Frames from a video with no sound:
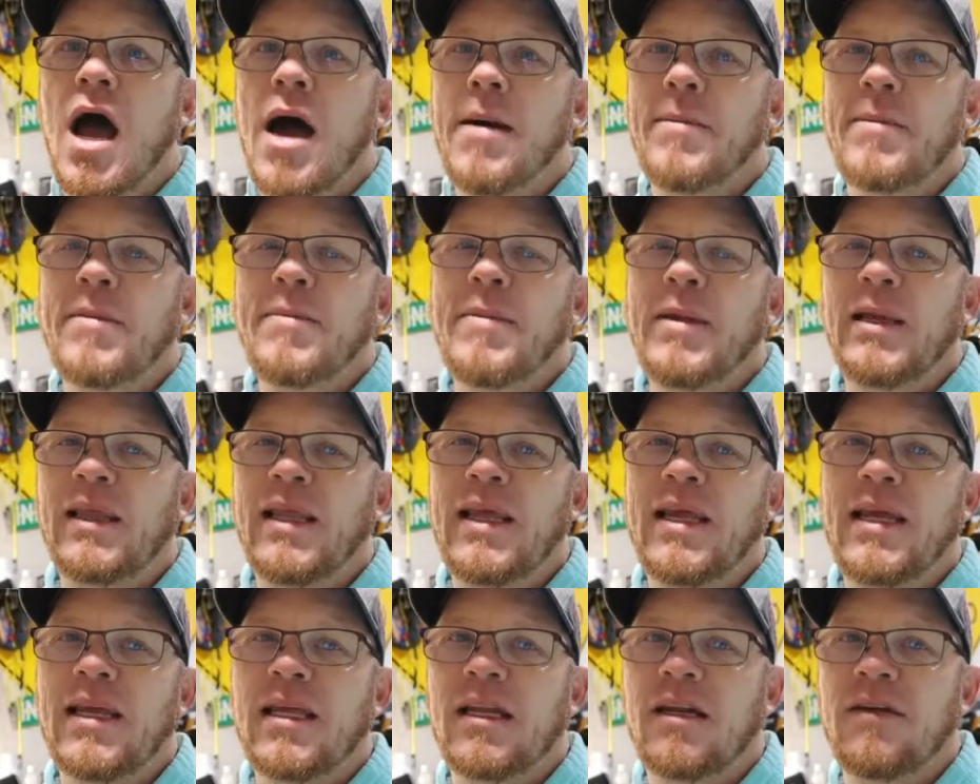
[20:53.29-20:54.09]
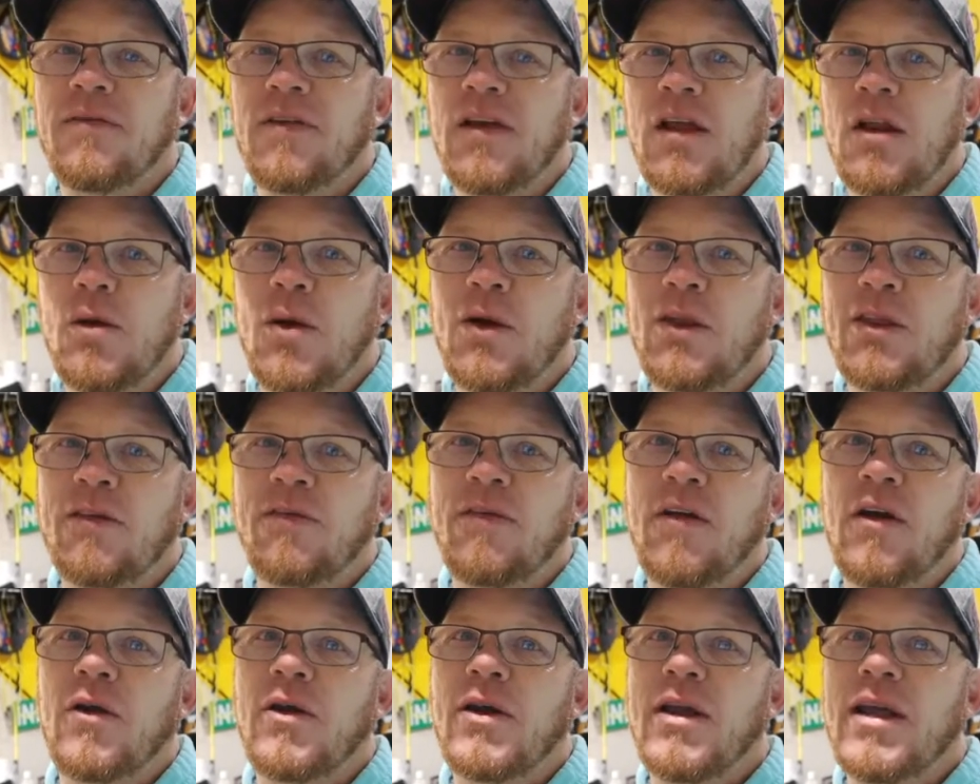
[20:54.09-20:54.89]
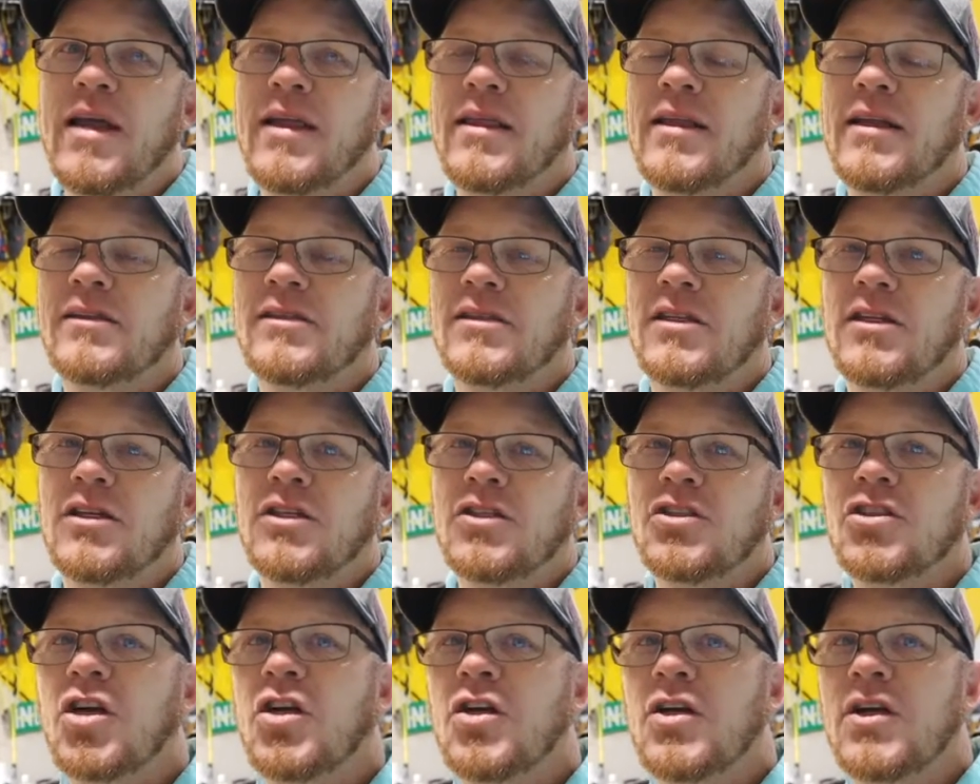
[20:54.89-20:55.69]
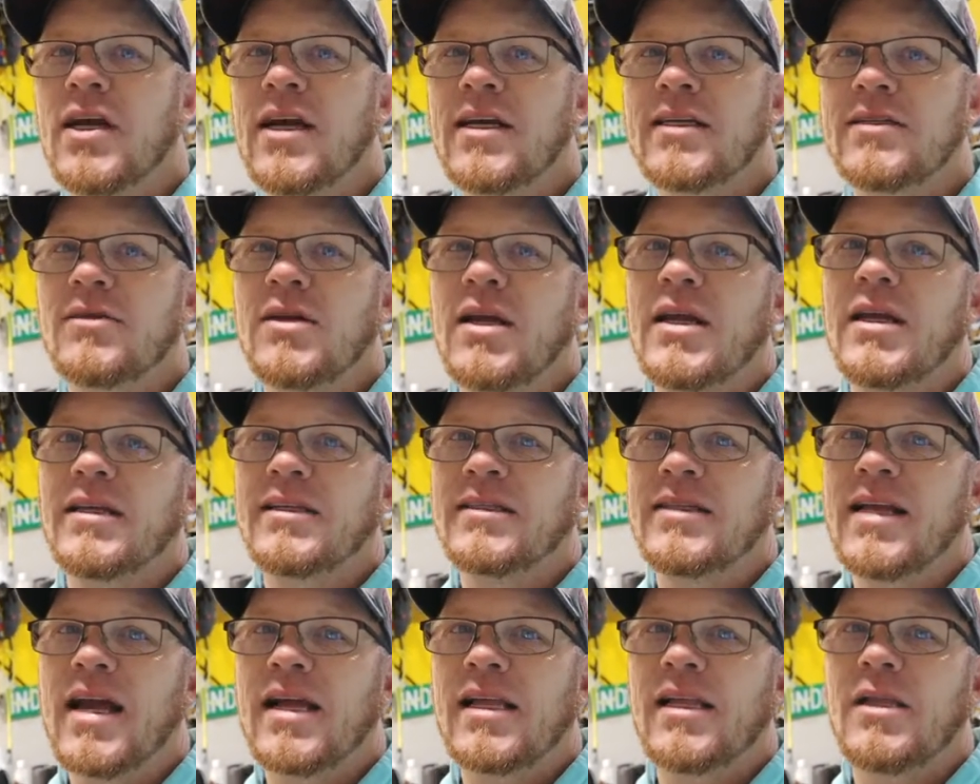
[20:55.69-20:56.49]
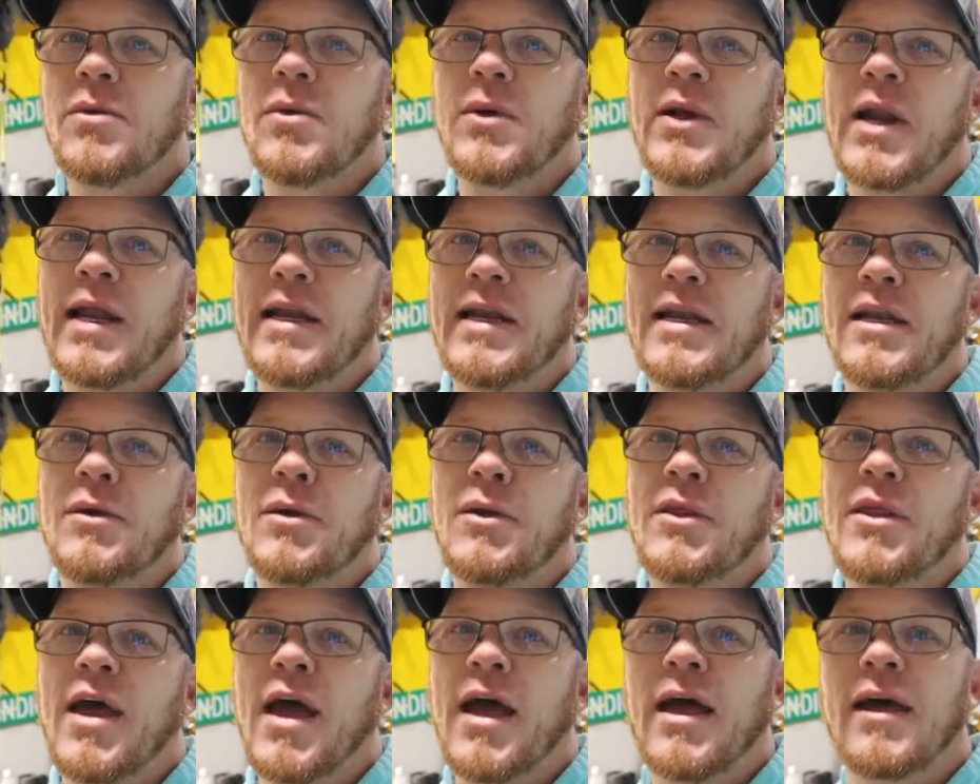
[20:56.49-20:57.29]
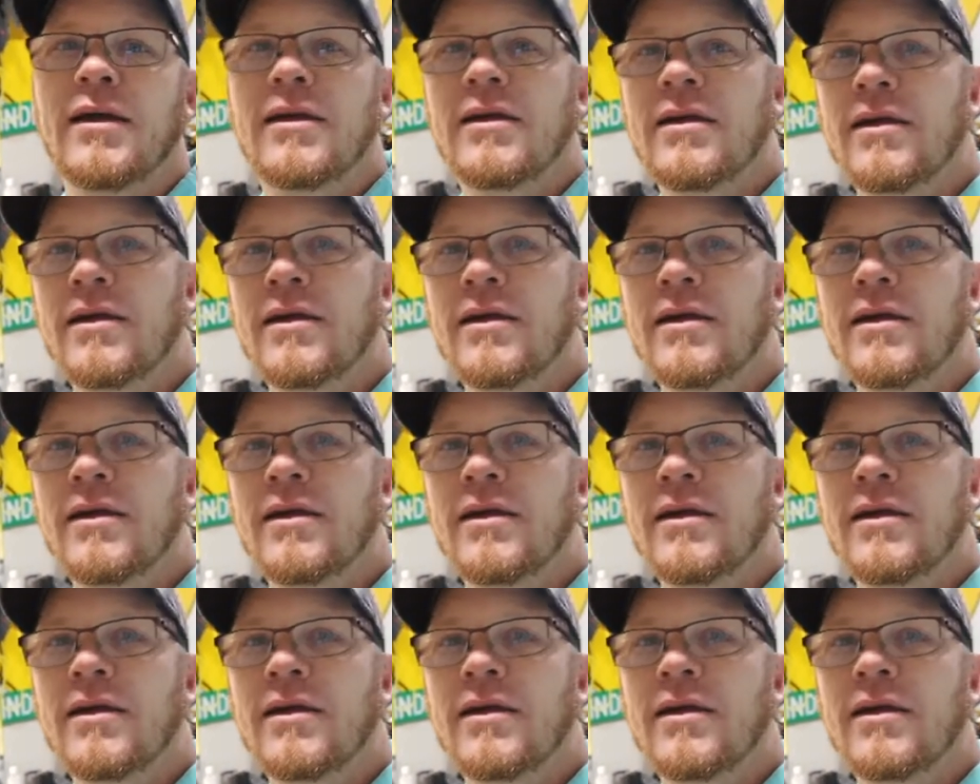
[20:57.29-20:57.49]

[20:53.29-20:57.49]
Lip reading: I'm going to be linking a video at the very end that's going to show you guys exactly what I did with that.